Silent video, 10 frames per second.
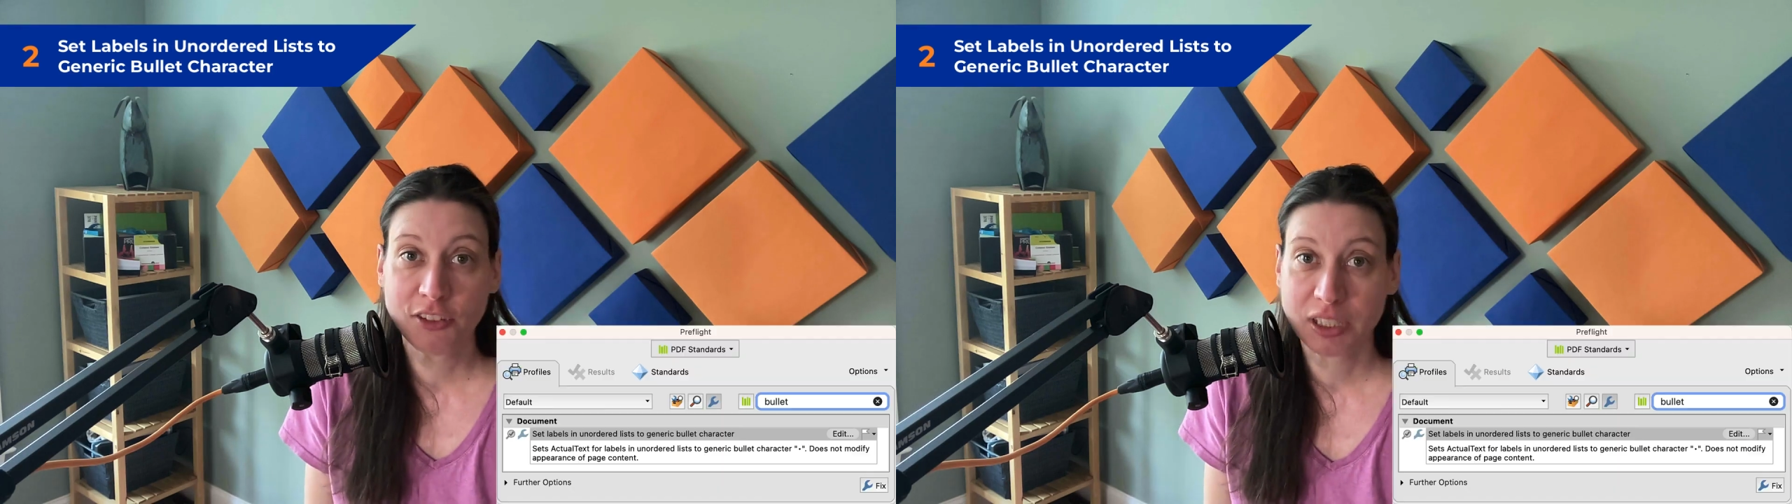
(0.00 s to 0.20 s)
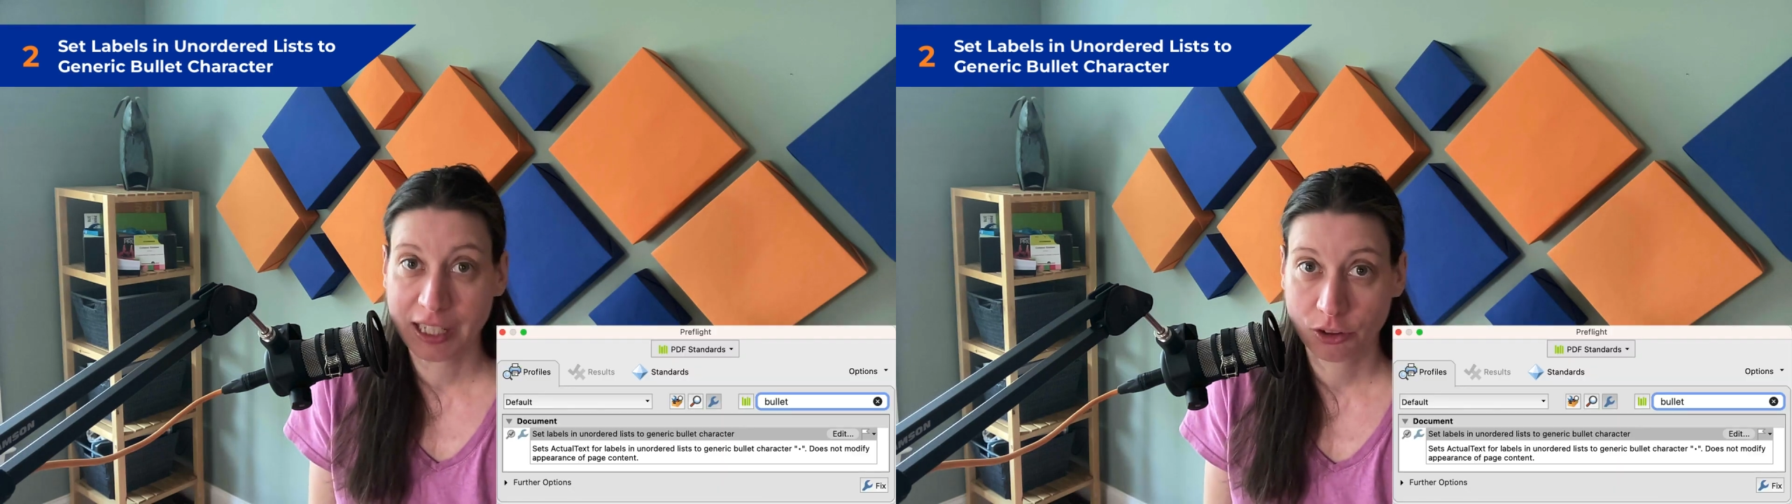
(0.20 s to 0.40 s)

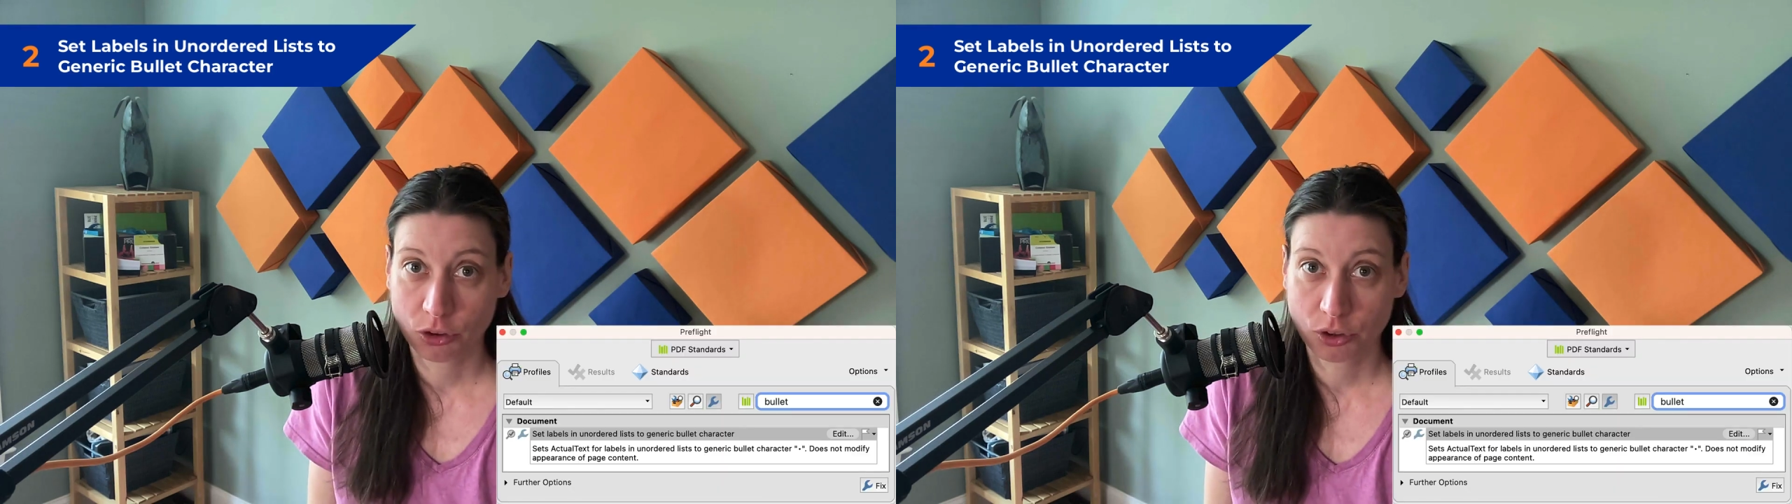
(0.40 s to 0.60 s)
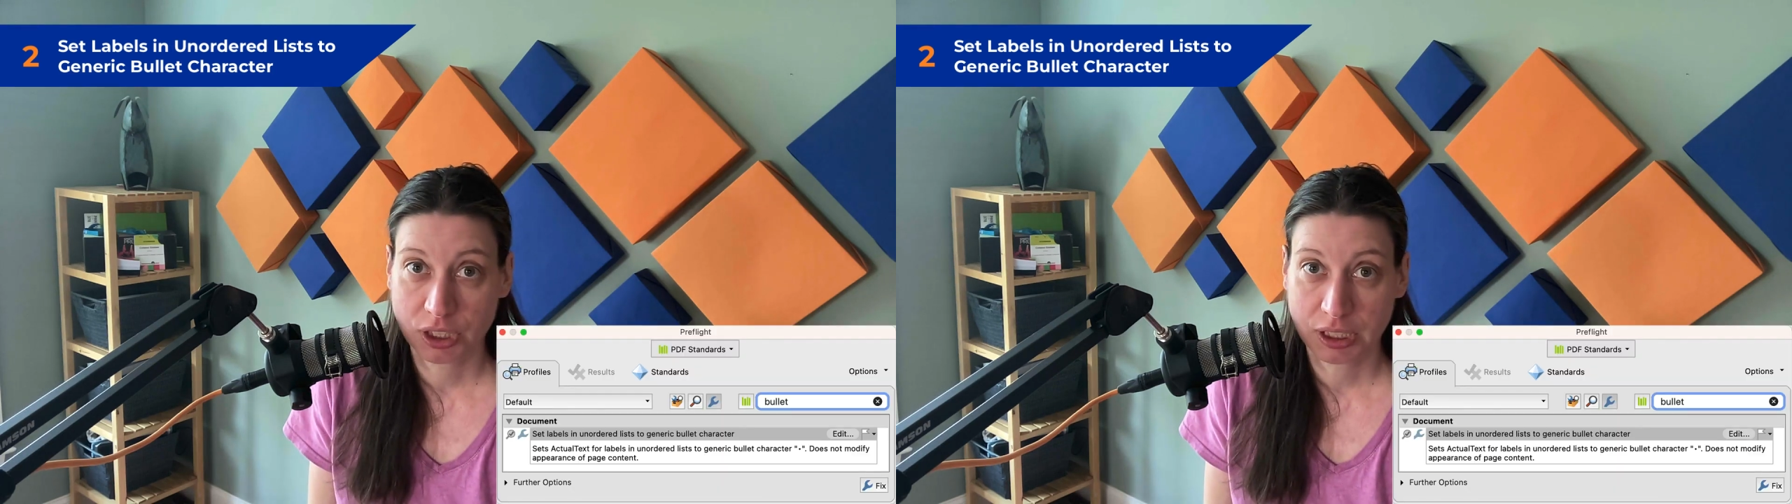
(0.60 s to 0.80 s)

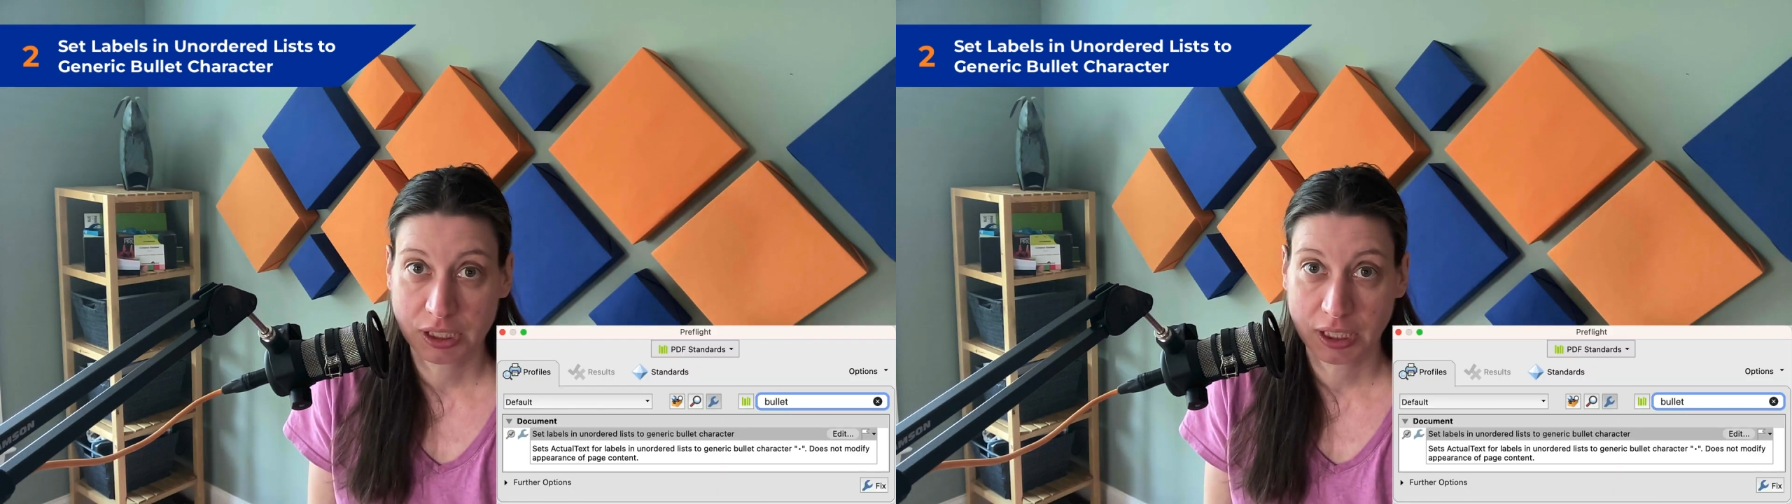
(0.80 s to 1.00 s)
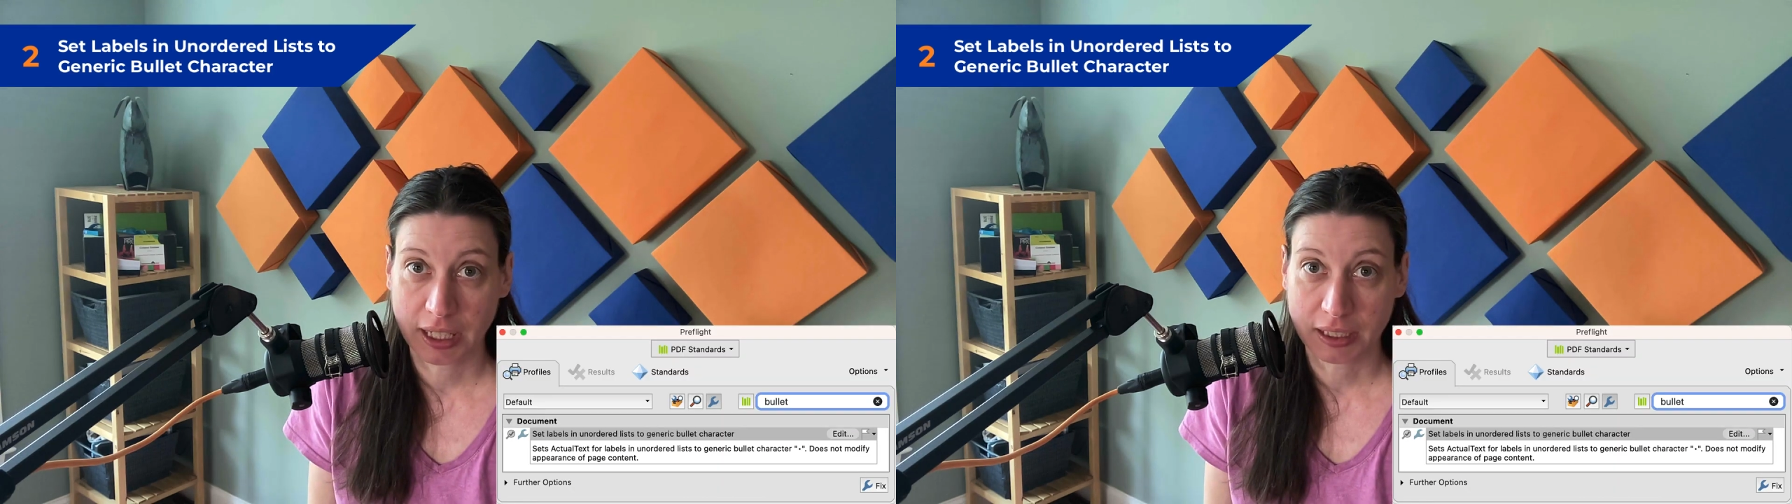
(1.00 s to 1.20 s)
standards is
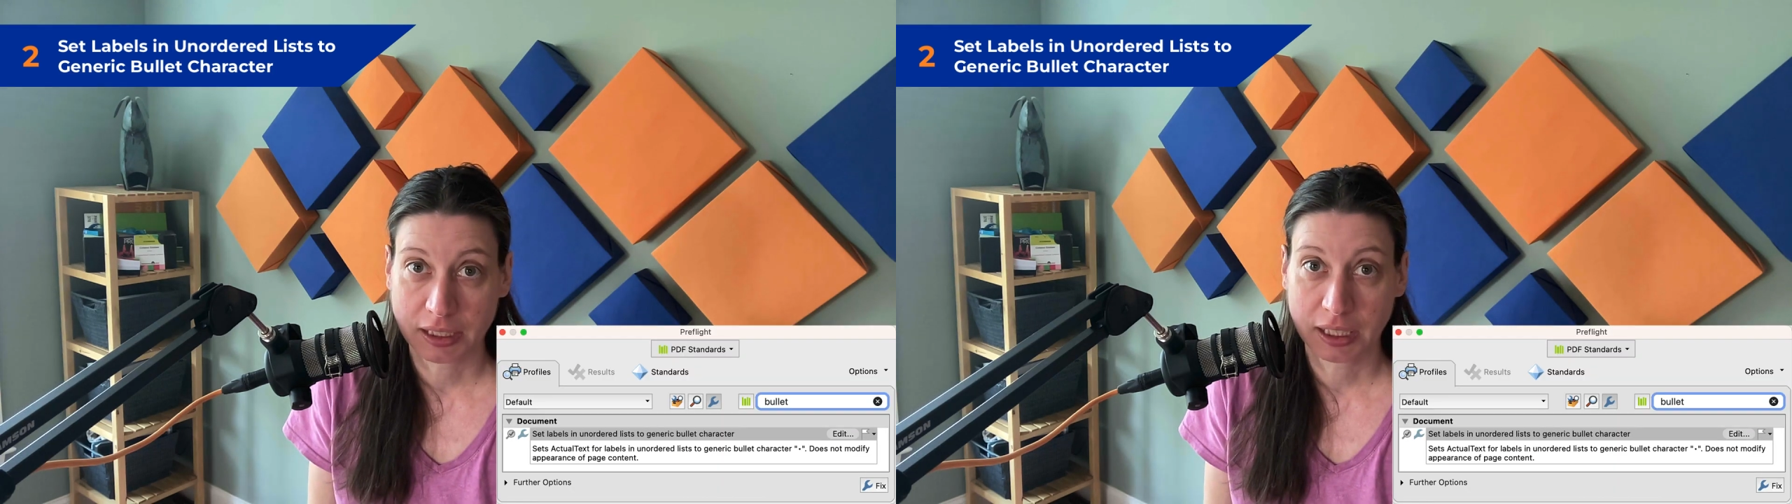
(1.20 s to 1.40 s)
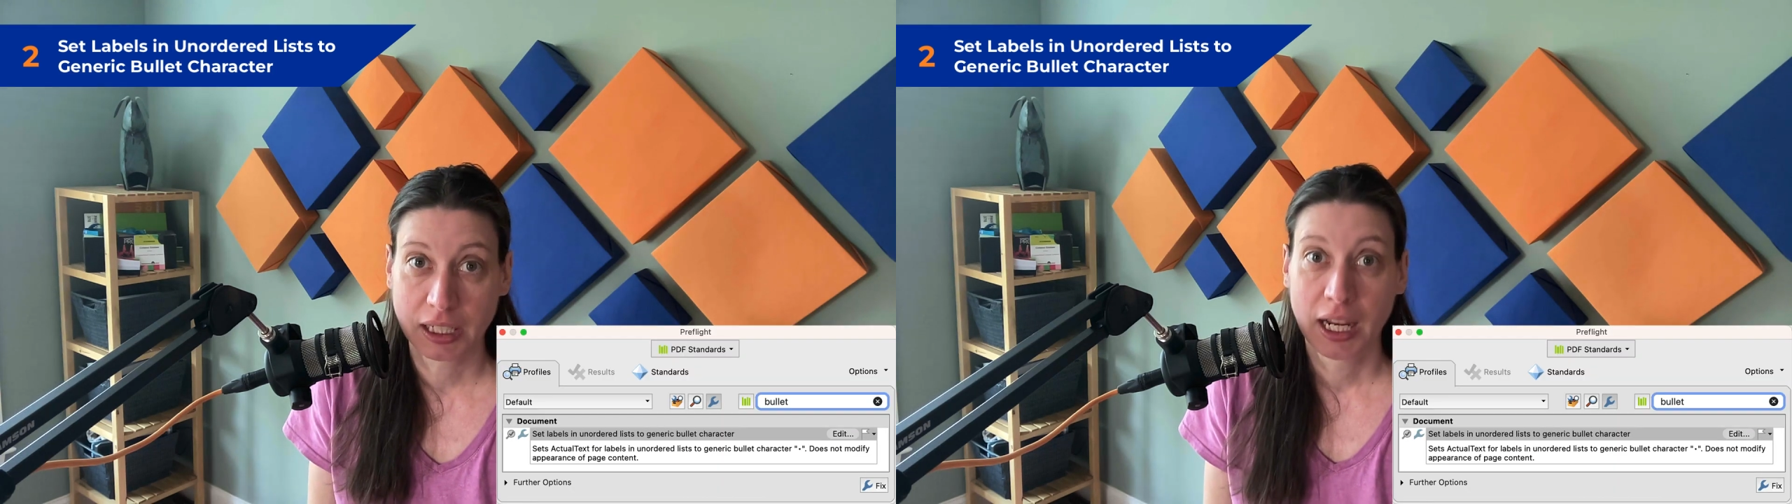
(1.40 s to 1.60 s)

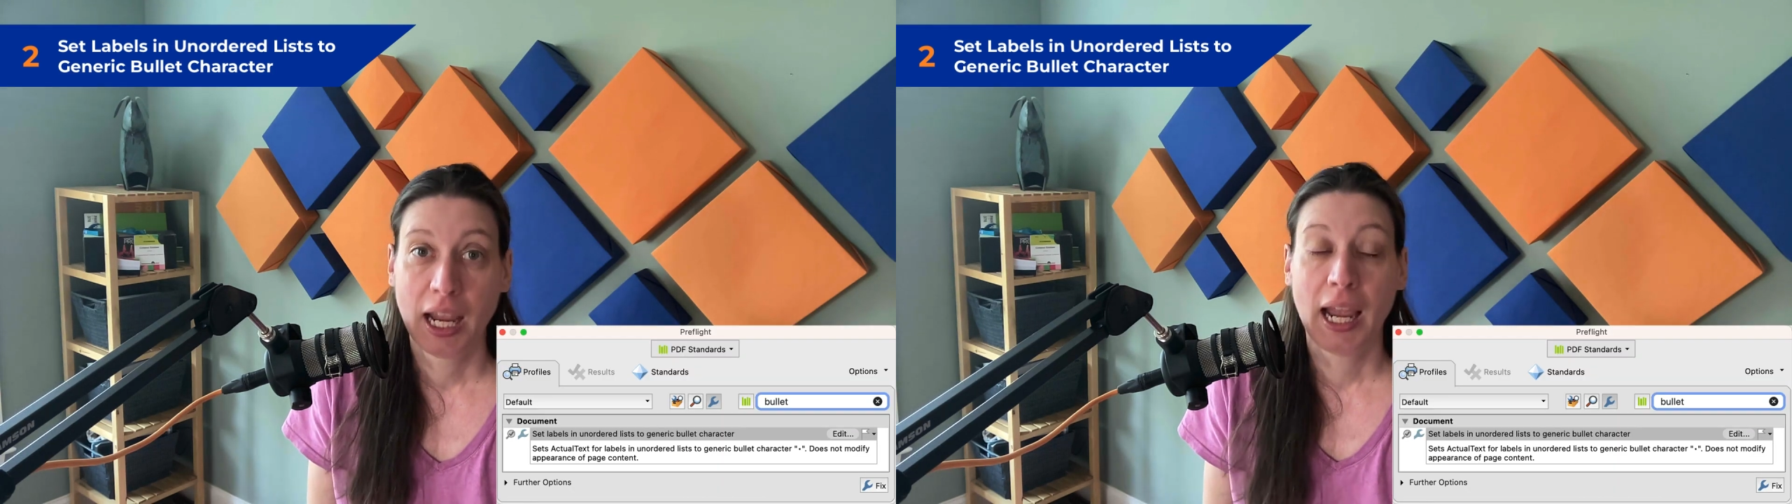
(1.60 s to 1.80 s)
selected